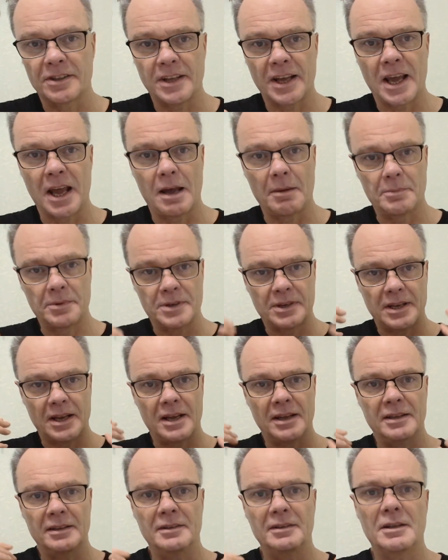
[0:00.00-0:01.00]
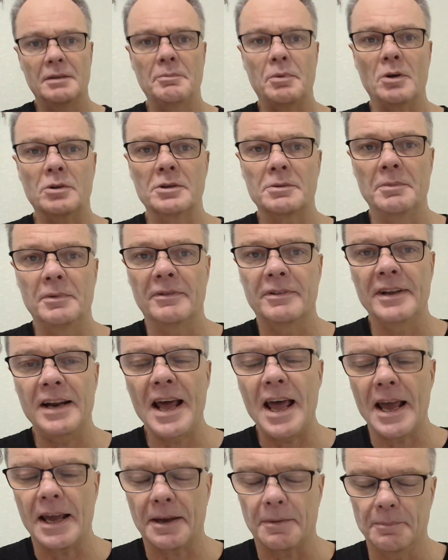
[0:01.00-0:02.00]
the hips, and the bottom of the
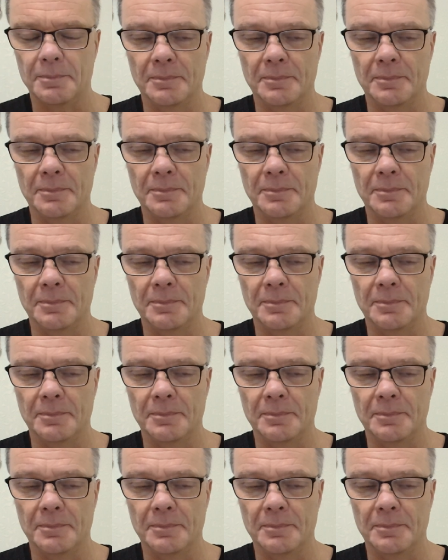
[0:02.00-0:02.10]
neck,